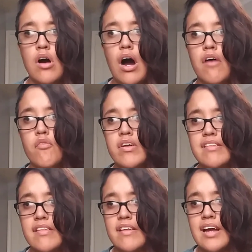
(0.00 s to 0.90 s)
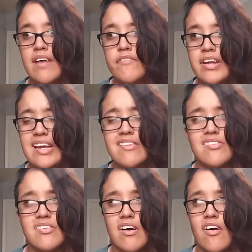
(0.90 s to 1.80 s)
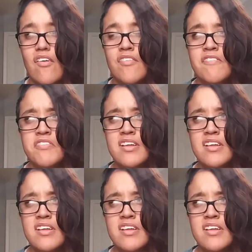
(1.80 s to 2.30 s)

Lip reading: within the company. So